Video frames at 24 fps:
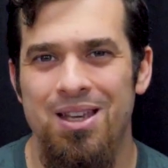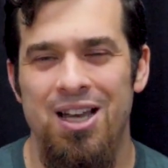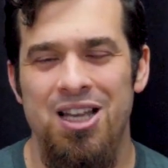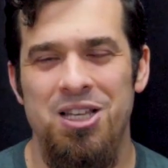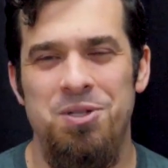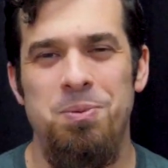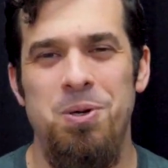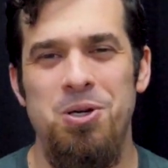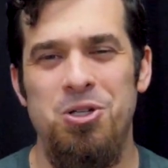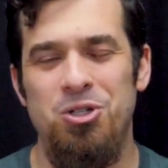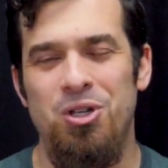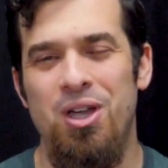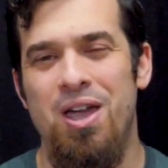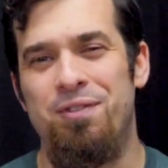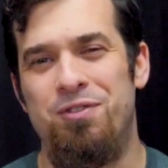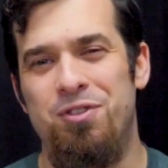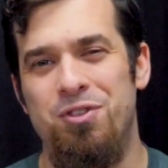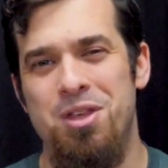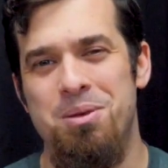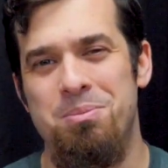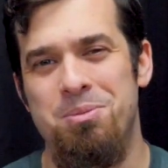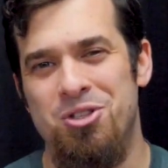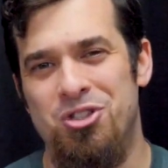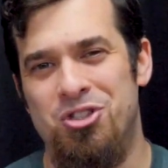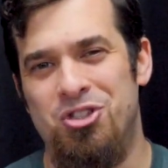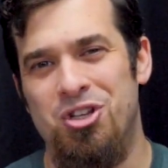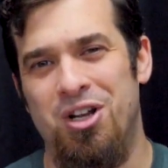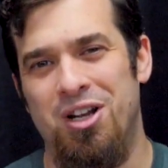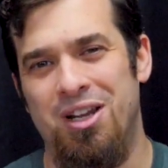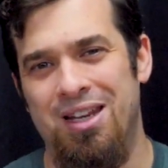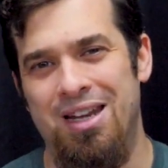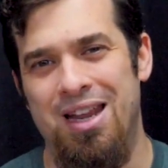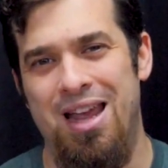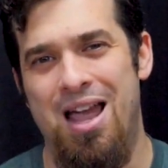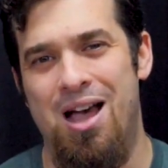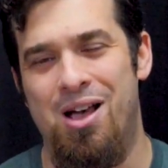especially after they've been
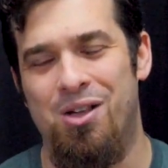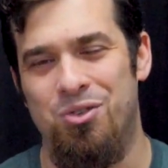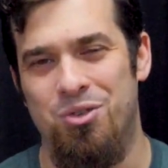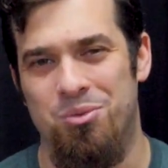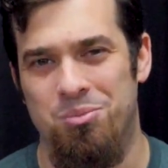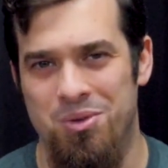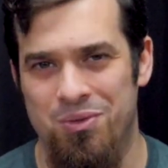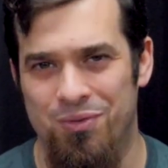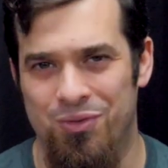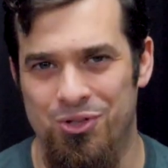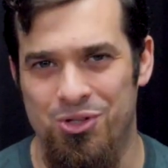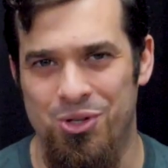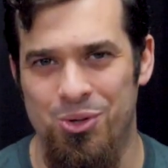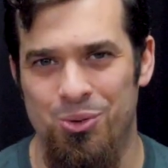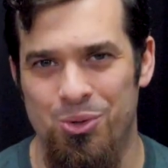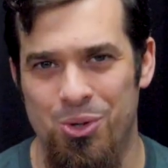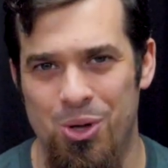stuck in a house with me for so